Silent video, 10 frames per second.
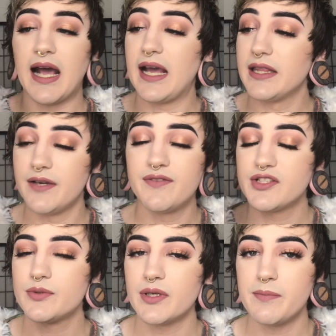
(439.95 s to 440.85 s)
I love
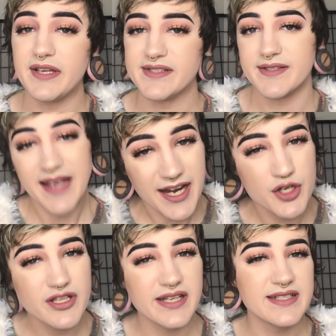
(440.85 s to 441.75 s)
this one because it's
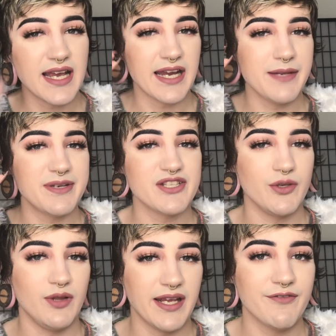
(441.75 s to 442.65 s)
actually a tiny bit
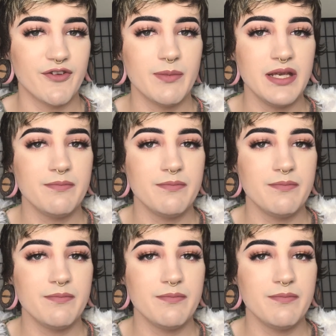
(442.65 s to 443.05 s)
too light for me,